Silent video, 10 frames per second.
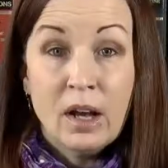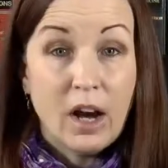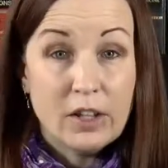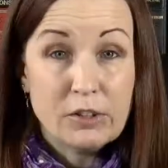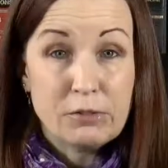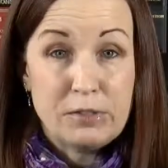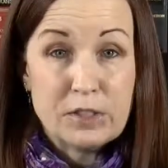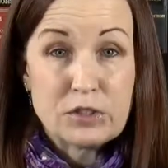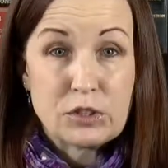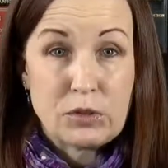Other
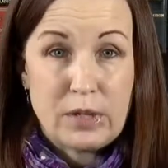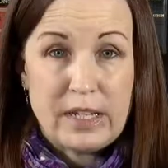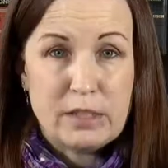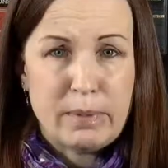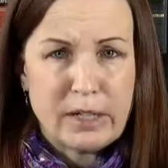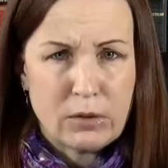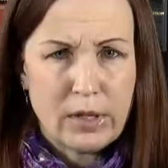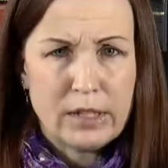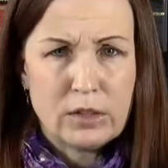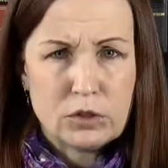fears are created by
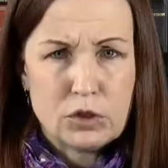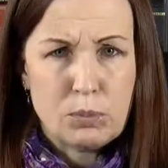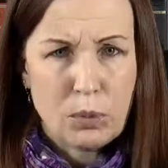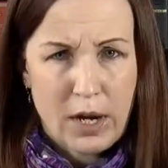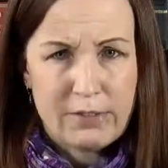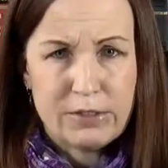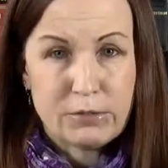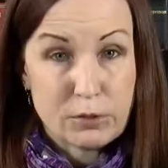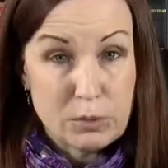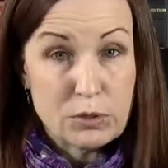creditors who profit
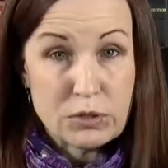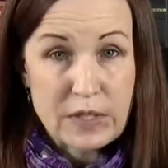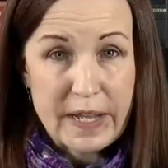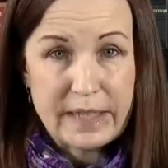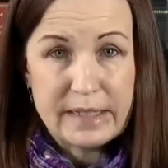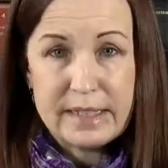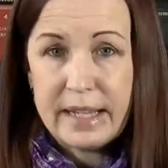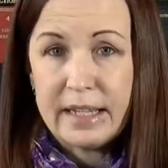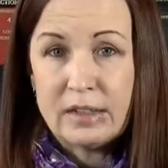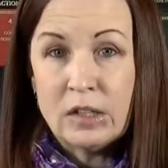from you staying in
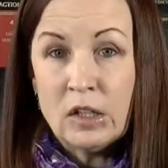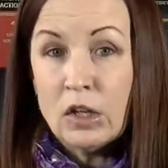debt,